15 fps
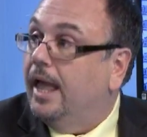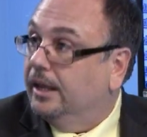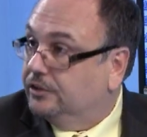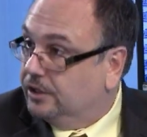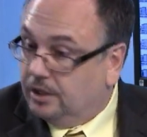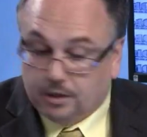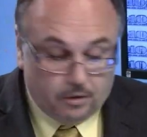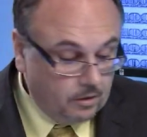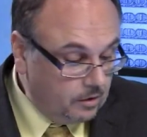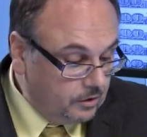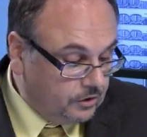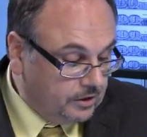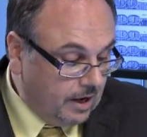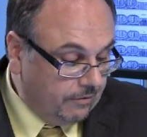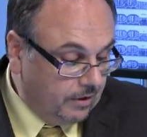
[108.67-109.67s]
as a
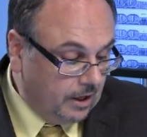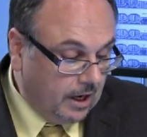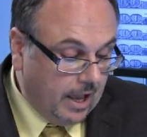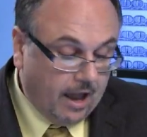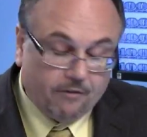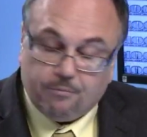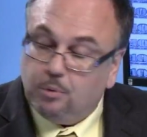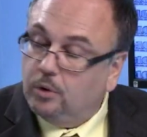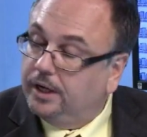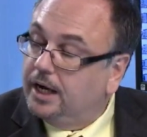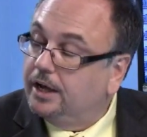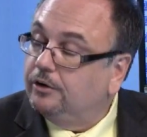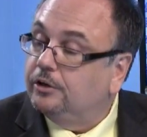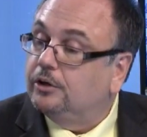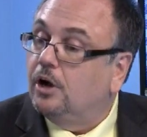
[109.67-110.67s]

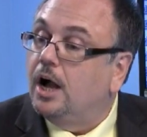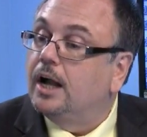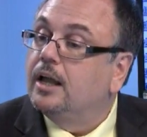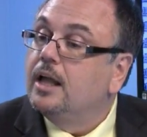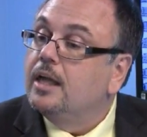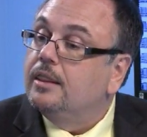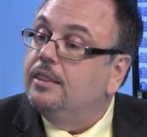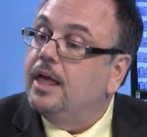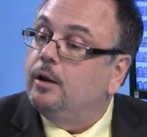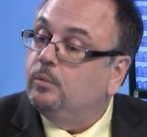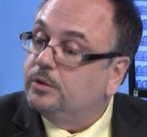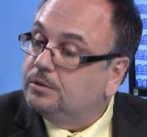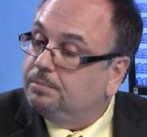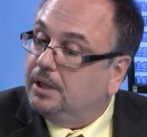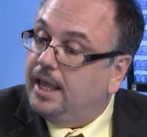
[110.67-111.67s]
7.5-point underdog,
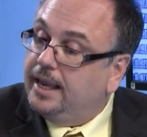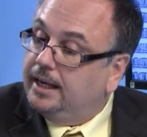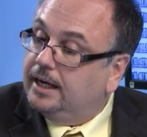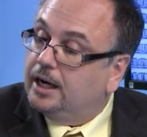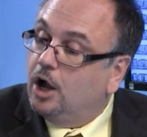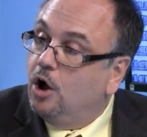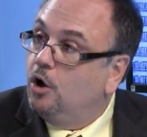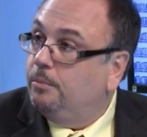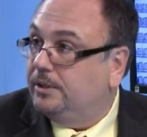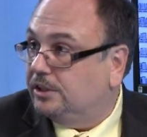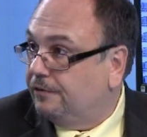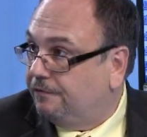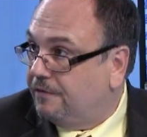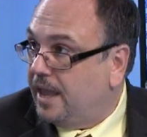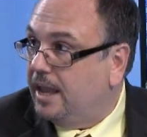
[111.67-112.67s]
then was playing at home
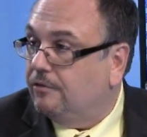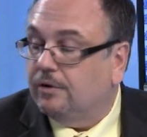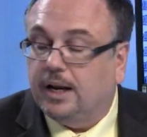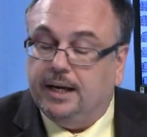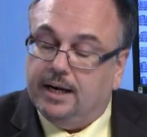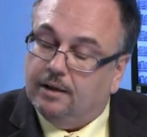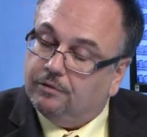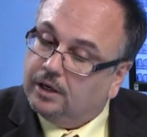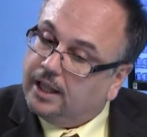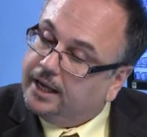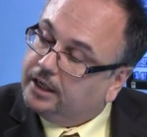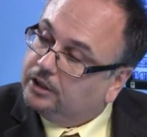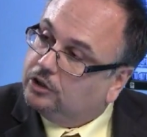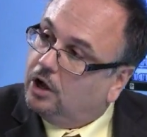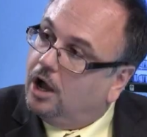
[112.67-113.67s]
as a favorite. I never
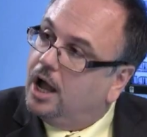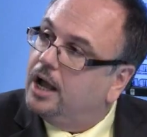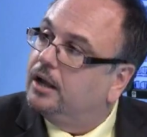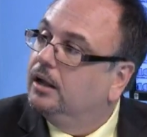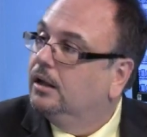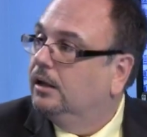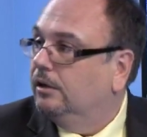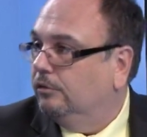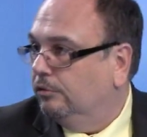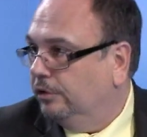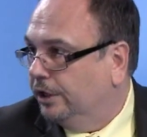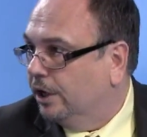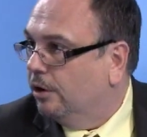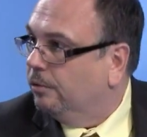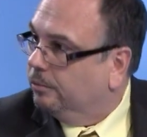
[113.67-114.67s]
like a dog,
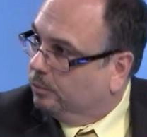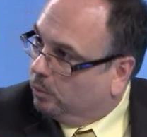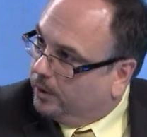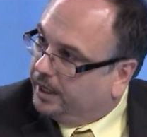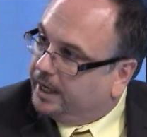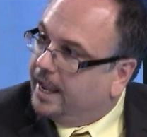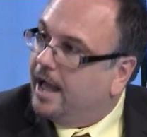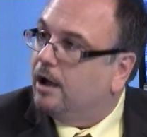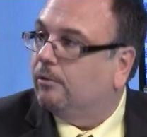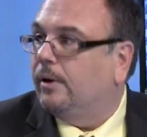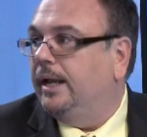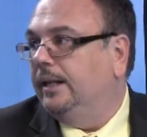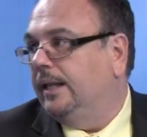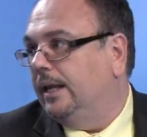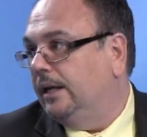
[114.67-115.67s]
you know, winning
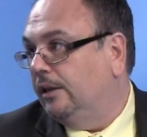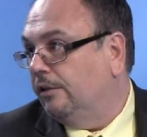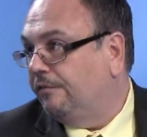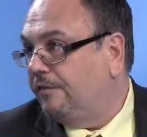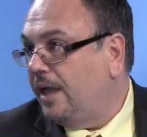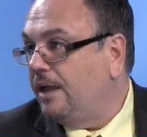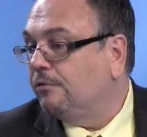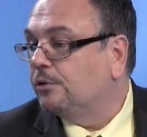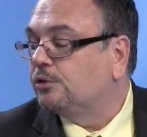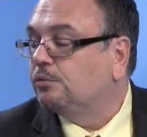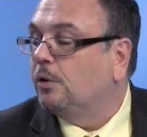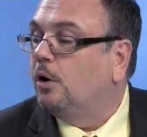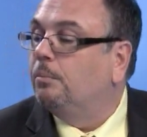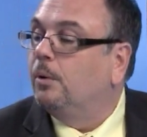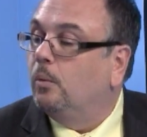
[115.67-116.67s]
outright and then in the
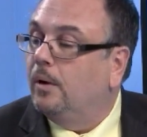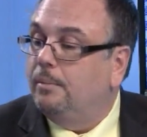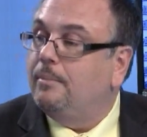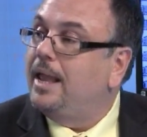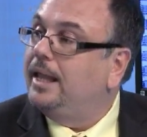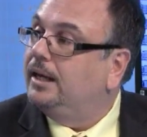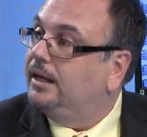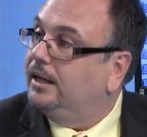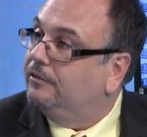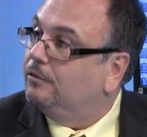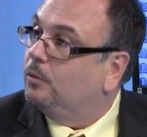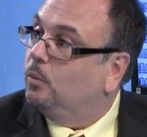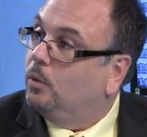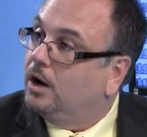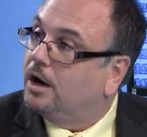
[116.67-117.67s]
favorites role, but what made it
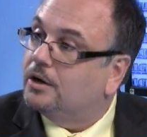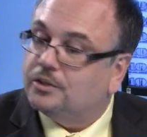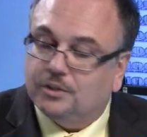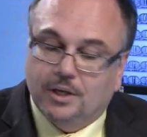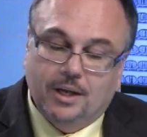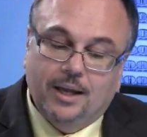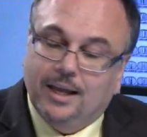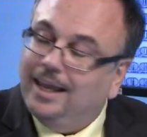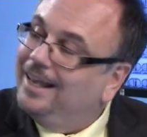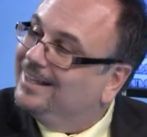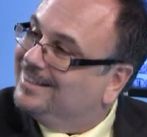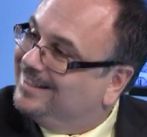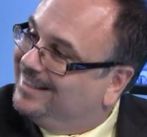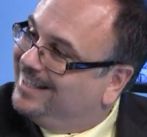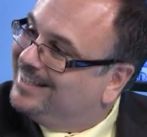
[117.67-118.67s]
even worse
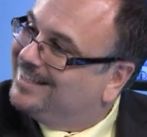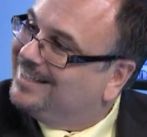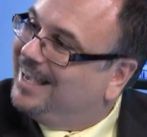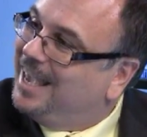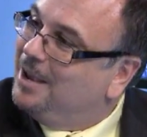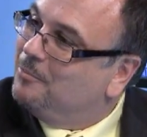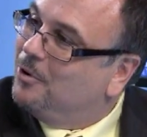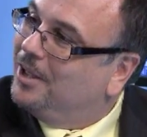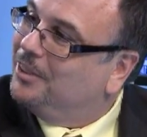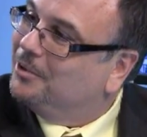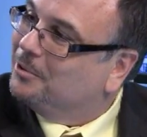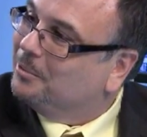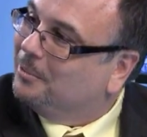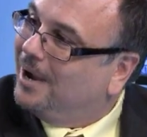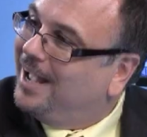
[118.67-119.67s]
is this game on
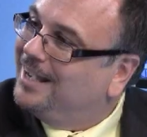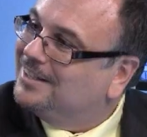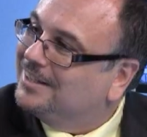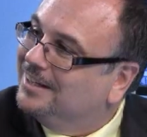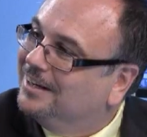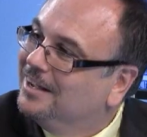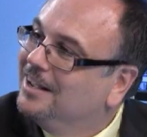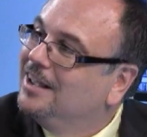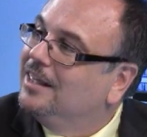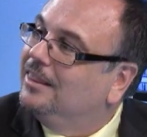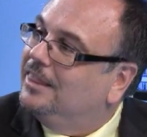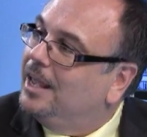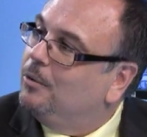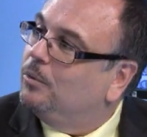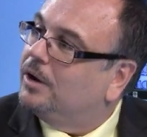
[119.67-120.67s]
the horizon.
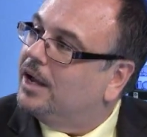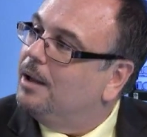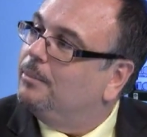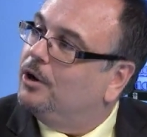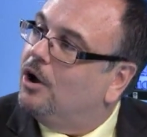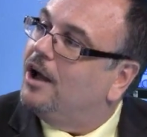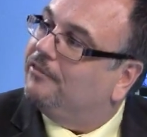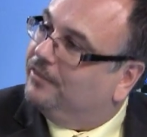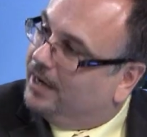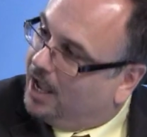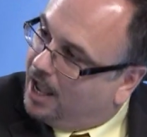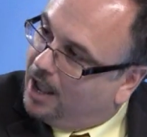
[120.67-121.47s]
They were coming off an